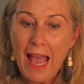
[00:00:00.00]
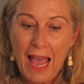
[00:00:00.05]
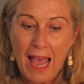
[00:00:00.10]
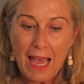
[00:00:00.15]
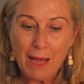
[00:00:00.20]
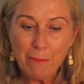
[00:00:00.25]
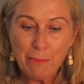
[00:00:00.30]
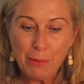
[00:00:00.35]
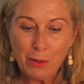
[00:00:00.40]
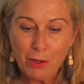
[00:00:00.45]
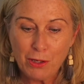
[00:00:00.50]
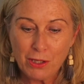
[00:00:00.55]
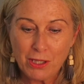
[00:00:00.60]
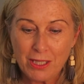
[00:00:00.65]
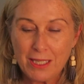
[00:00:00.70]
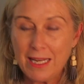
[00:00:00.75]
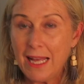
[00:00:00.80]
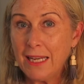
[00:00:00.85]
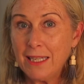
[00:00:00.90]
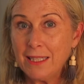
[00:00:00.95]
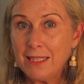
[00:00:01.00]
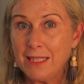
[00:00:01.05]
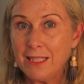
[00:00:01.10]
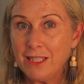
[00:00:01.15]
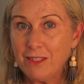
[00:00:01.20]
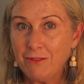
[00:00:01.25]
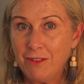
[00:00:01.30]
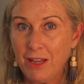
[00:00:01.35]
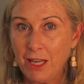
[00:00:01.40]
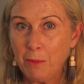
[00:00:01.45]
and personality
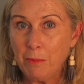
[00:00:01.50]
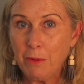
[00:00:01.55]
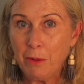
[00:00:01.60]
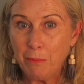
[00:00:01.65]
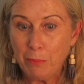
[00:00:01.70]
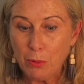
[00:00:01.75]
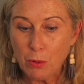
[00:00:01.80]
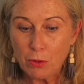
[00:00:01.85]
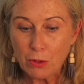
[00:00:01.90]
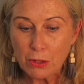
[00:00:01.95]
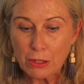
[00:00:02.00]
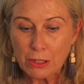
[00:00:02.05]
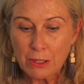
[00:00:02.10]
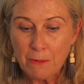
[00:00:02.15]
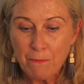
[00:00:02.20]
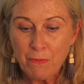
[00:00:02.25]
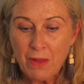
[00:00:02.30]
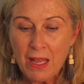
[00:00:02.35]
development books.